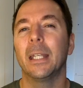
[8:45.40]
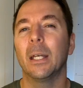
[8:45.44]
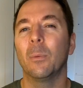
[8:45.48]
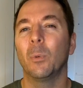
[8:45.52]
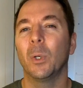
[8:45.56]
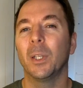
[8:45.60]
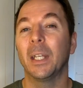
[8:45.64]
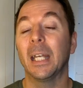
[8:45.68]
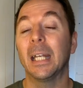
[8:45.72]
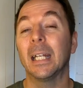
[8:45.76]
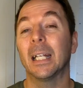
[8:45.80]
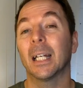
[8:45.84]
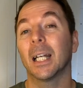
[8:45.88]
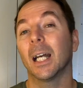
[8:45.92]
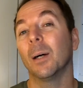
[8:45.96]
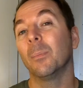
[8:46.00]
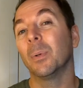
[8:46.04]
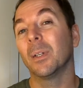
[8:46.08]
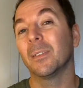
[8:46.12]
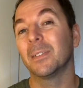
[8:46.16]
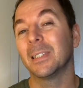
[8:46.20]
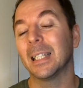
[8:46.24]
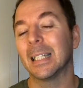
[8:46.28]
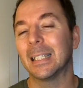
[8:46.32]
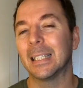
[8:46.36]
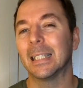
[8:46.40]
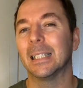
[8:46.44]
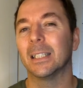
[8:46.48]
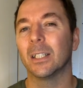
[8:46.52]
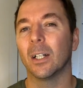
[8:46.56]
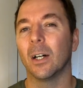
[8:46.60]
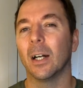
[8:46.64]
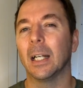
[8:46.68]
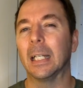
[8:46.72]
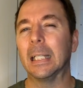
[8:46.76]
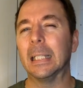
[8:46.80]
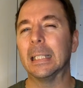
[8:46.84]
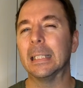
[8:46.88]
There were then a couple of settings that
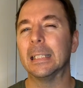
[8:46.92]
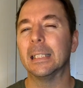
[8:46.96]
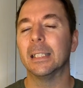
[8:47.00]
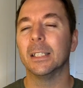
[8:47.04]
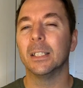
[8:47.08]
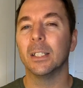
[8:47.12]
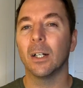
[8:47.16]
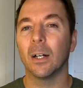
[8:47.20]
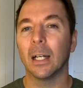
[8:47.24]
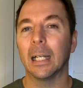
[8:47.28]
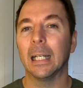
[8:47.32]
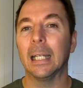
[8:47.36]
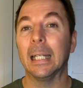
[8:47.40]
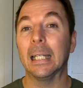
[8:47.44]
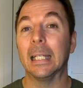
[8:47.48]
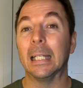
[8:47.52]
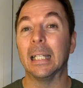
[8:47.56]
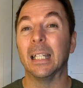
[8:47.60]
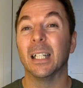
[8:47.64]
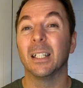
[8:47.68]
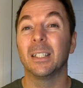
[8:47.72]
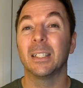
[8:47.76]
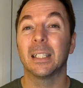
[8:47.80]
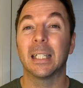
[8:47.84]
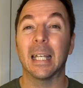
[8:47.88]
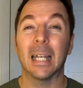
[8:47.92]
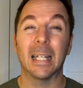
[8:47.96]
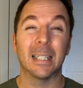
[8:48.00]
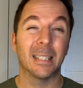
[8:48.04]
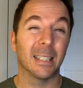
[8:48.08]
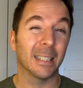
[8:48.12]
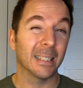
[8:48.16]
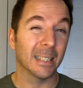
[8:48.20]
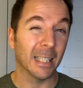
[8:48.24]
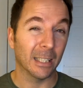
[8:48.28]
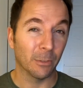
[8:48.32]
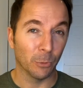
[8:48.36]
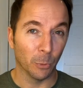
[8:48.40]
I needed to dial in to get
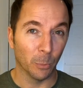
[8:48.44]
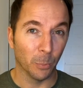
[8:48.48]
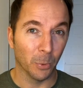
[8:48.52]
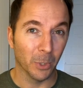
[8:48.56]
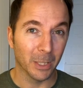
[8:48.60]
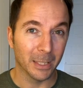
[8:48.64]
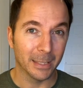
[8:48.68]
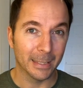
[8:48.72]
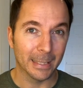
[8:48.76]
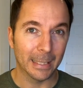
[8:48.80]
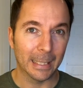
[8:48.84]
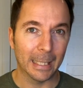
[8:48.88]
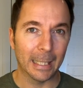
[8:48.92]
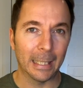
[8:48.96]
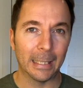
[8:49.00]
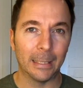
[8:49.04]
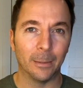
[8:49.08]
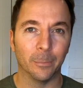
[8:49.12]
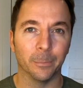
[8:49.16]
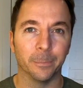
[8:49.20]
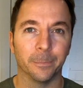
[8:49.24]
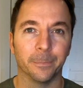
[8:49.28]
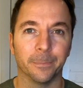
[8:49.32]
successful prints again.